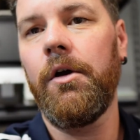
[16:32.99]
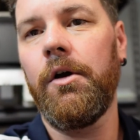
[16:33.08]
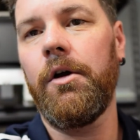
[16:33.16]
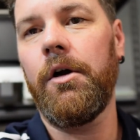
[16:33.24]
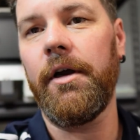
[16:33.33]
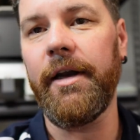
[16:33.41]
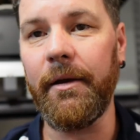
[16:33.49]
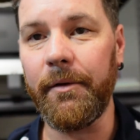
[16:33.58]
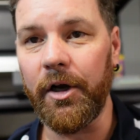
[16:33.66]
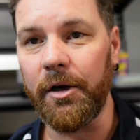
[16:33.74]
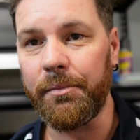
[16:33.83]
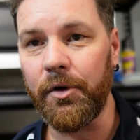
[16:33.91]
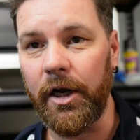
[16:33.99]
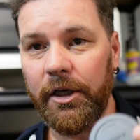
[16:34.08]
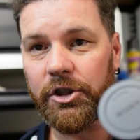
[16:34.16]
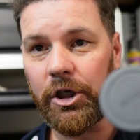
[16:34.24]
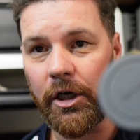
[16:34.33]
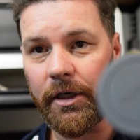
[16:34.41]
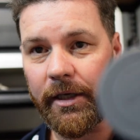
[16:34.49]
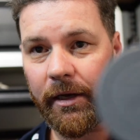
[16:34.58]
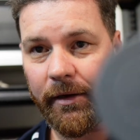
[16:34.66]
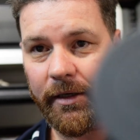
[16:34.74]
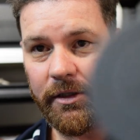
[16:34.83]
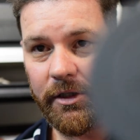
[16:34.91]
Alright, now we've got a product shot
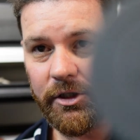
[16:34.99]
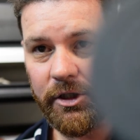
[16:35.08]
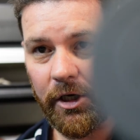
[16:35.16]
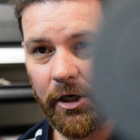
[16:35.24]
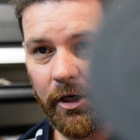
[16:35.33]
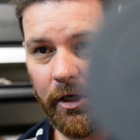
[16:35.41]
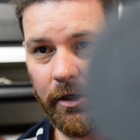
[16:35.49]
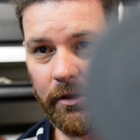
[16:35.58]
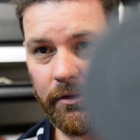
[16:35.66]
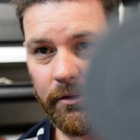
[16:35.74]
going into the show.